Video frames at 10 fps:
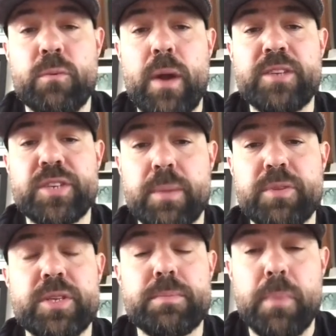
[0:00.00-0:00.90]
rising up
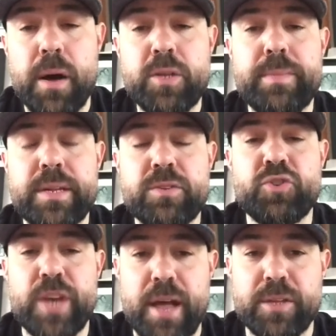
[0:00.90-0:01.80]
to this monumental
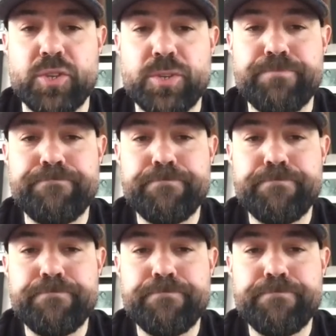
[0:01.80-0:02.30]
challenge.